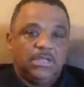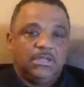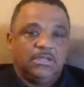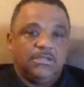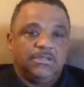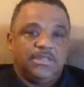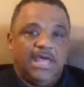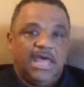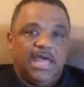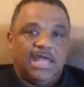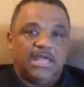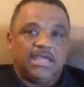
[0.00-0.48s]

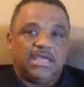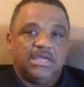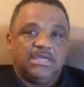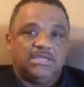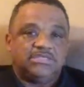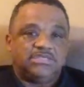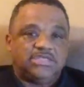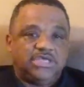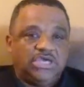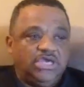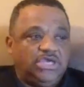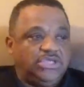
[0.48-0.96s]
that
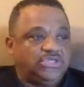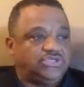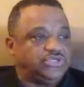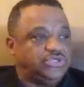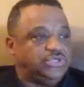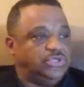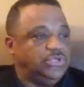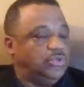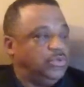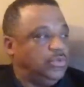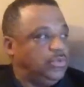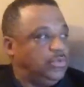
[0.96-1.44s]
can teach
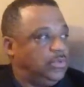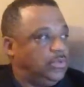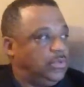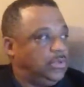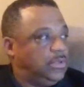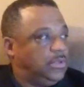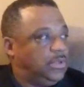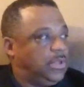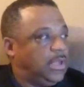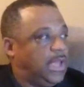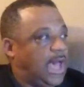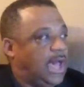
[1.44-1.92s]
you
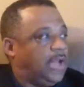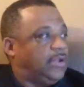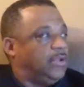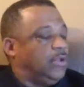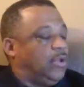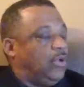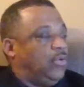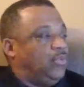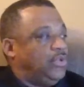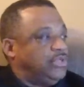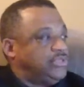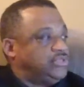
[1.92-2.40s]
how to
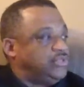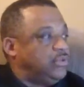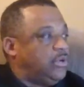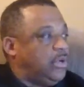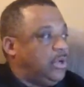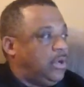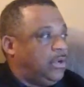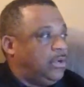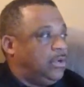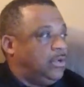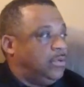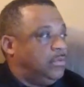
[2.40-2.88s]
go into
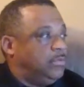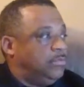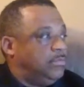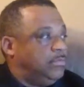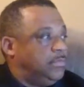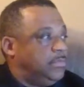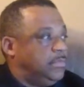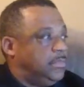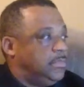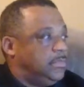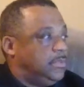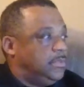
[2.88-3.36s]
a home
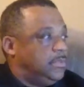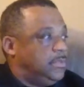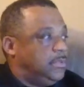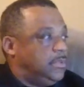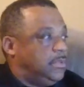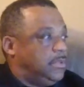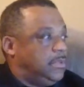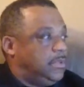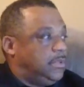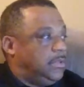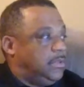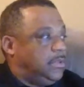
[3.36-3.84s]

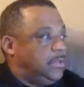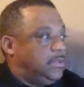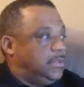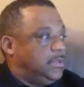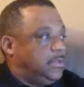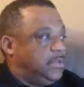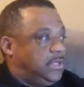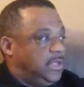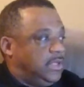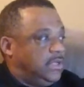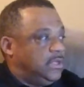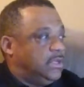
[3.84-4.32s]

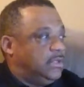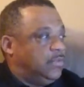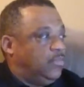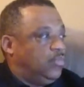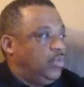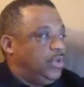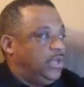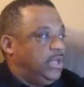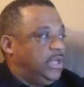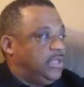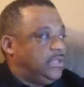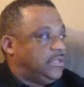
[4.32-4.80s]
dealing
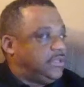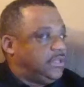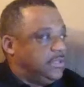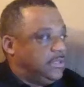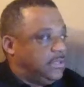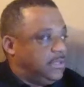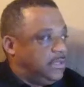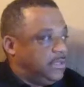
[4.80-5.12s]
with